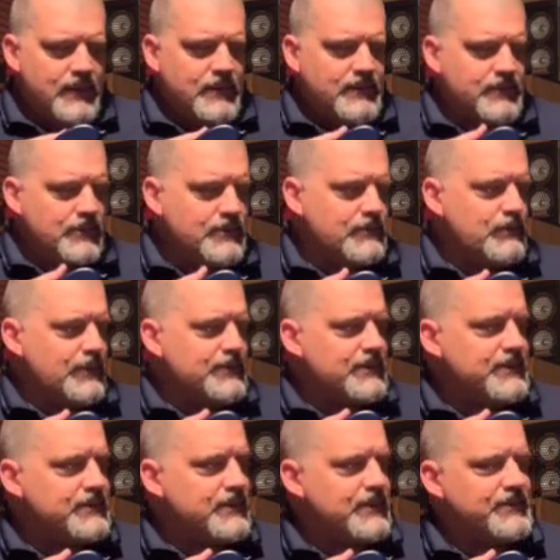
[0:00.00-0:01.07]
So what
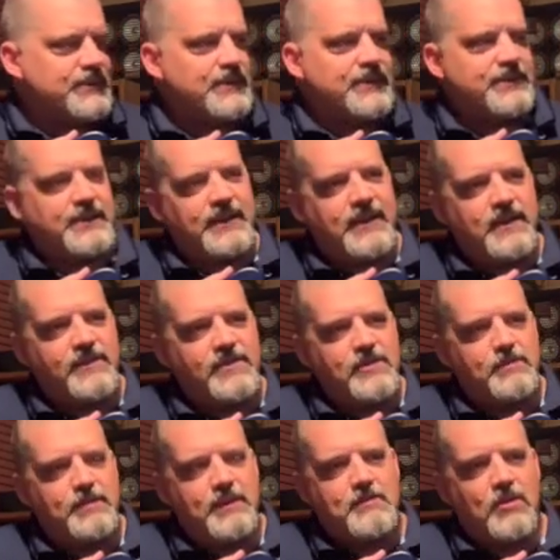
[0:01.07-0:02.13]
this does is it gives you
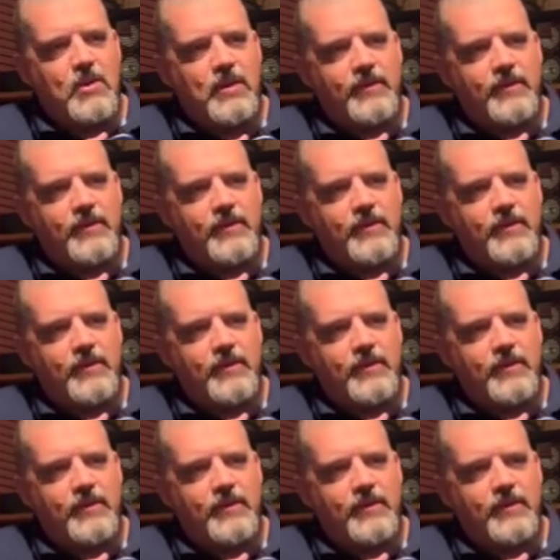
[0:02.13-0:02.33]
a bit more